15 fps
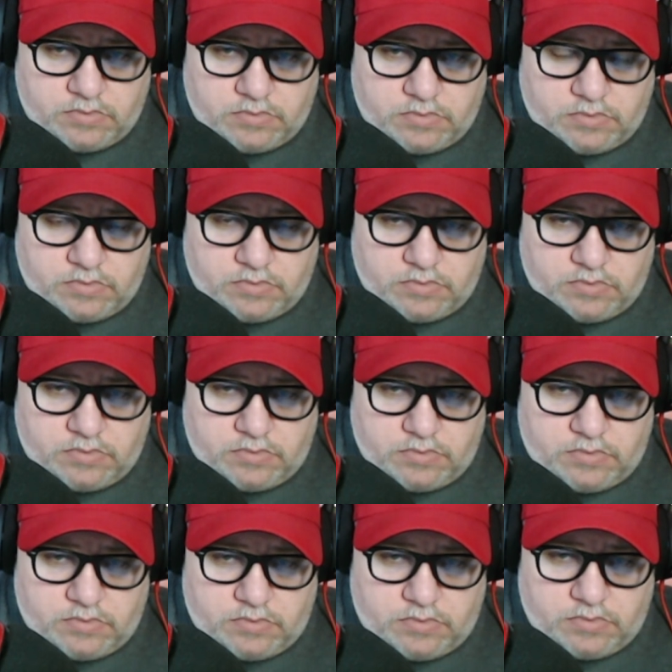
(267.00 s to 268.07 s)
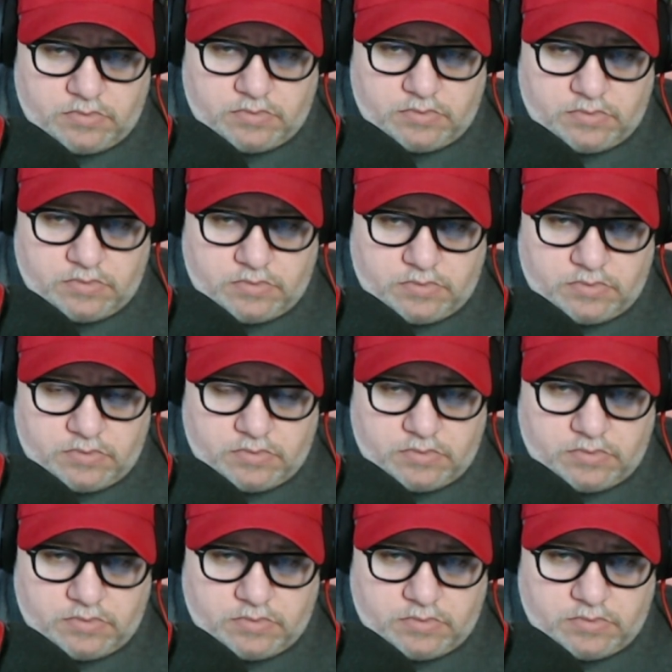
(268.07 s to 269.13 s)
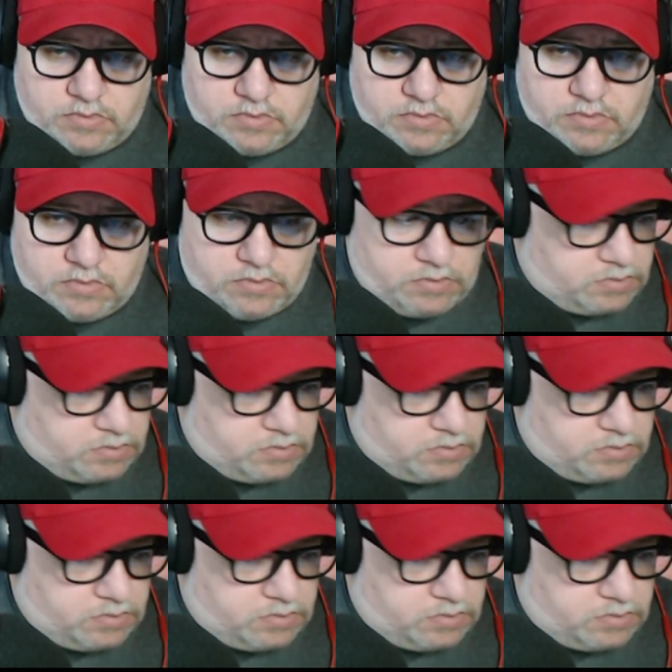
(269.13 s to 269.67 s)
[no speech]